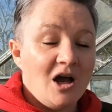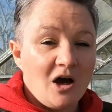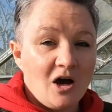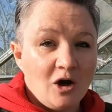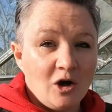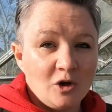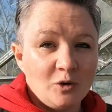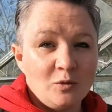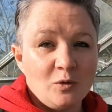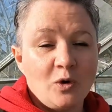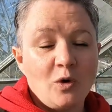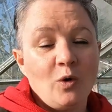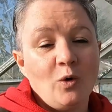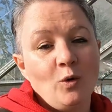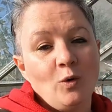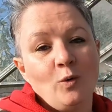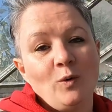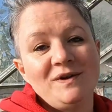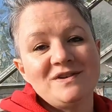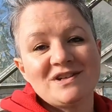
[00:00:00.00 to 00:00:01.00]
I will
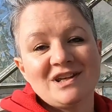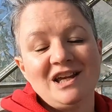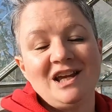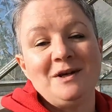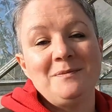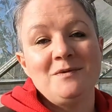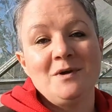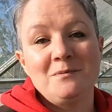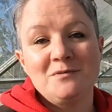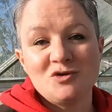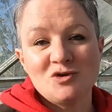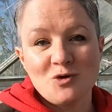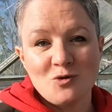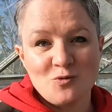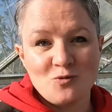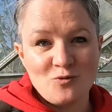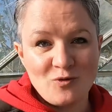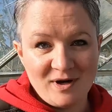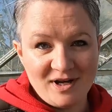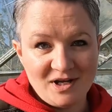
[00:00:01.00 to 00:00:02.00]
always keep them to
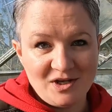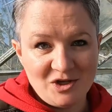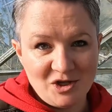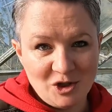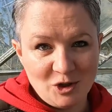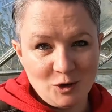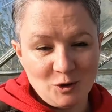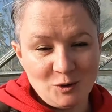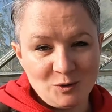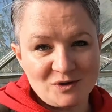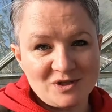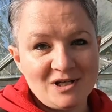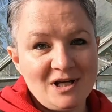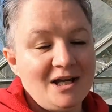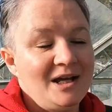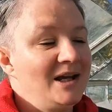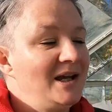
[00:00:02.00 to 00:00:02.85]
reuse.